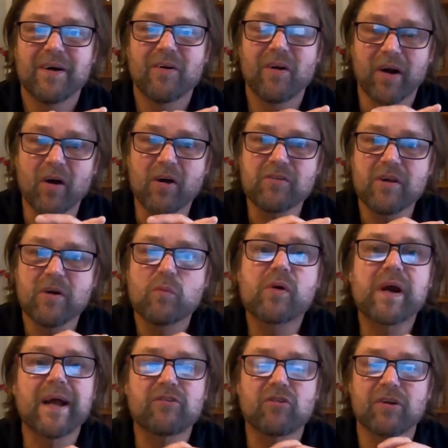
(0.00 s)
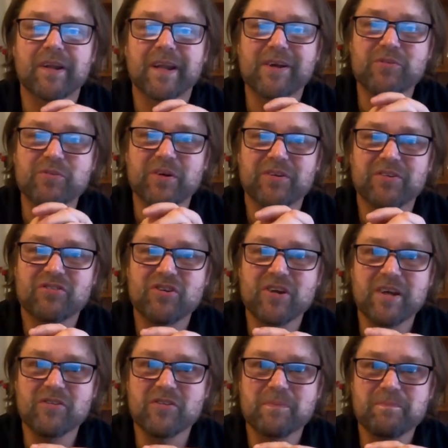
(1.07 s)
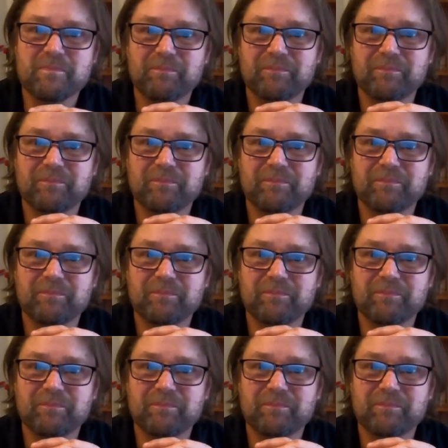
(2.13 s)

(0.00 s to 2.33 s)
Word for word: All right, guys, we'll catch you on the next one. Cheers.